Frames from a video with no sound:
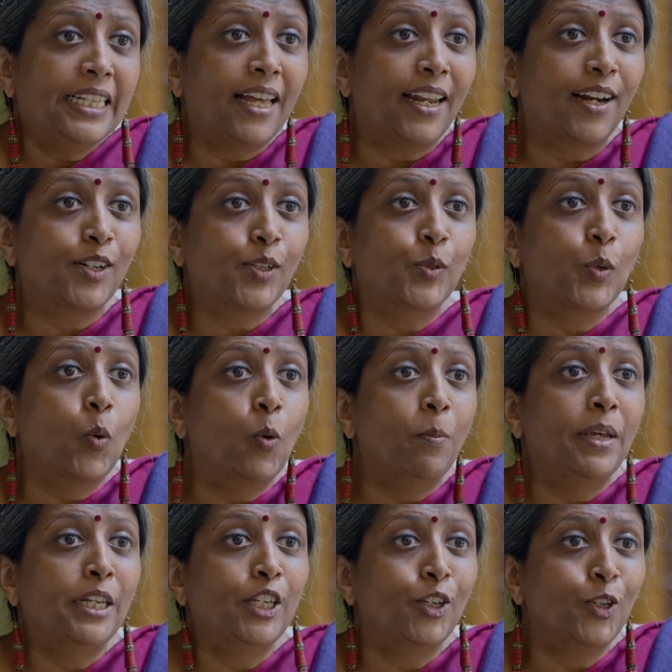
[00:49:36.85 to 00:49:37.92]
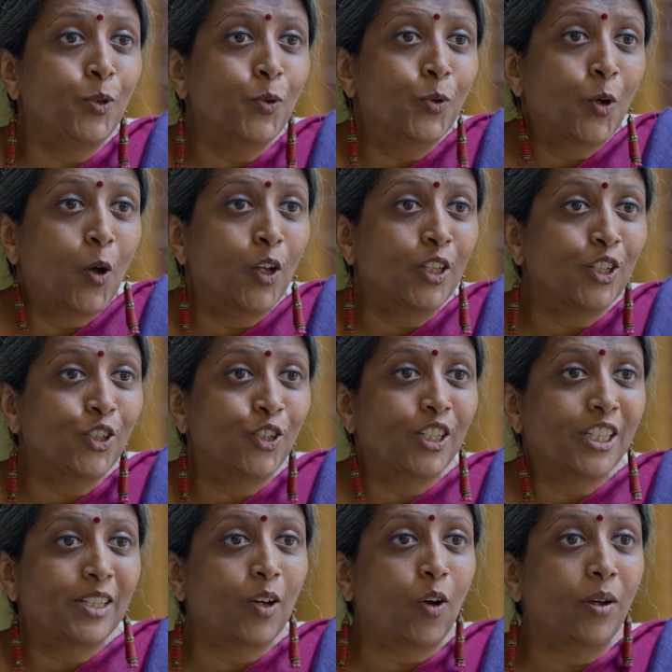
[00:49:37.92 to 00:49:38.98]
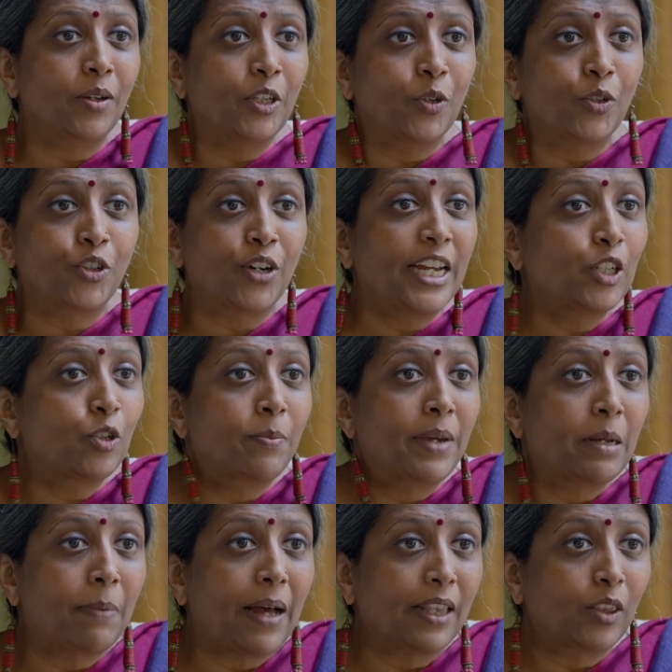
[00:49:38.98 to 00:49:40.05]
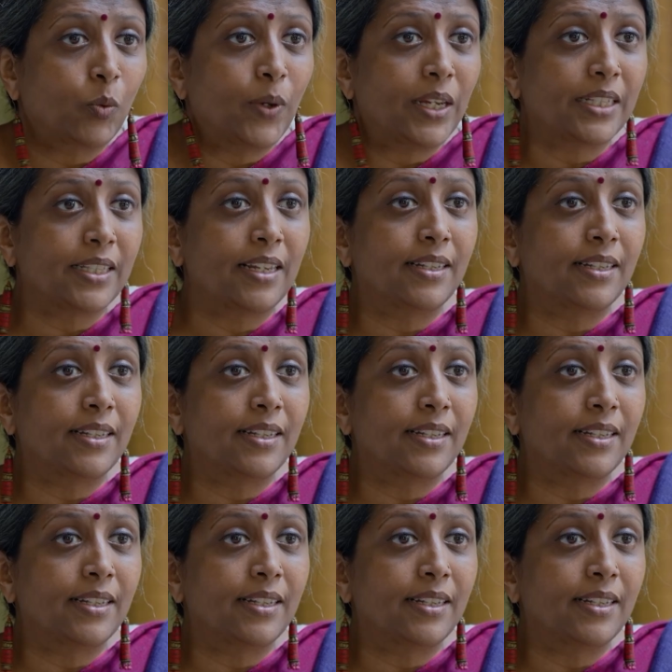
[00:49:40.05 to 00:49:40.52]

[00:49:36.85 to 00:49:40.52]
There are so many neurons just trying to make pathways.